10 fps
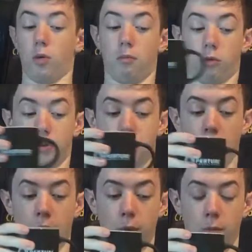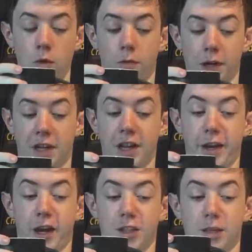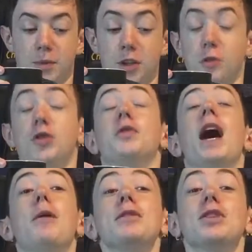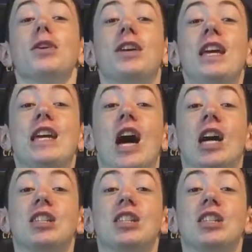Take one more swig and we move on to key concept 2. So that was all key